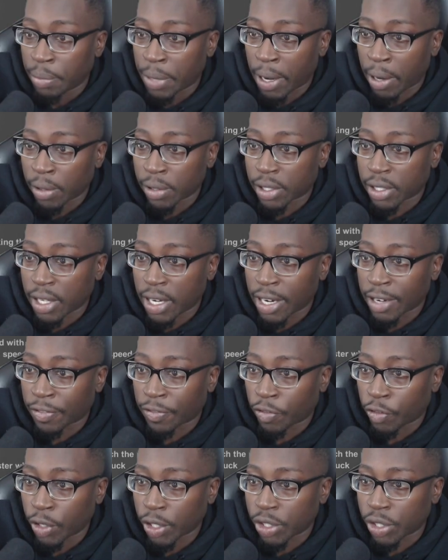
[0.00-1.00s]
power slide
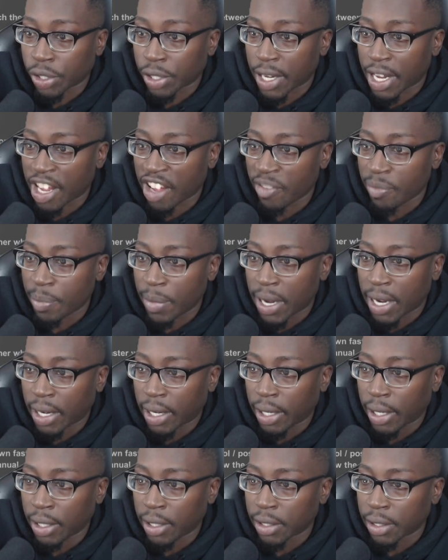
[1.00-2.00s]
friction. I have
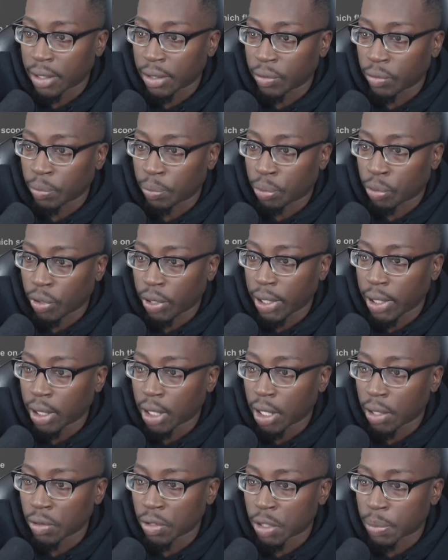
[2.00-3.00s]
mine pretty
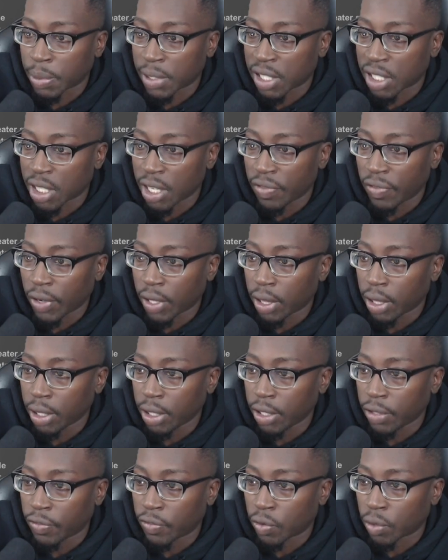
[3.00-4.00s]
low
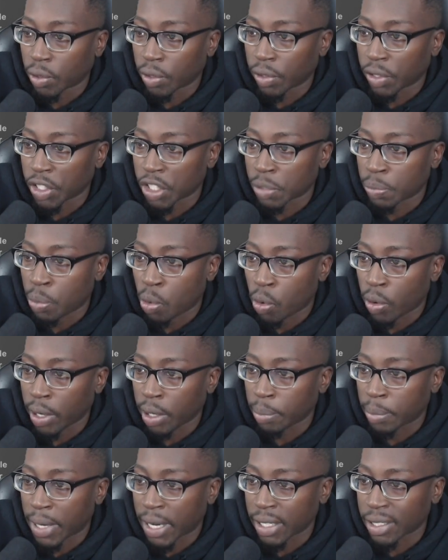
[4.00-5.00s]
specifically for this
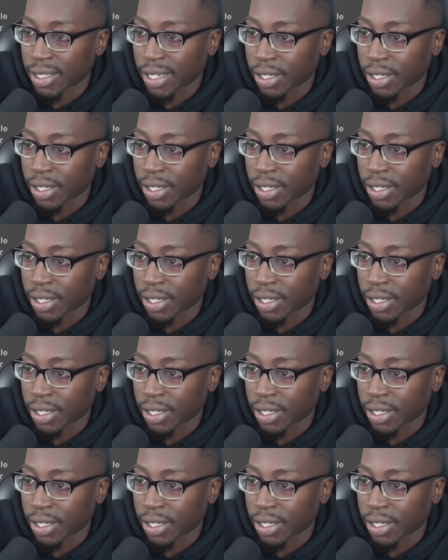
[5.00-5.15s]
point. Mine's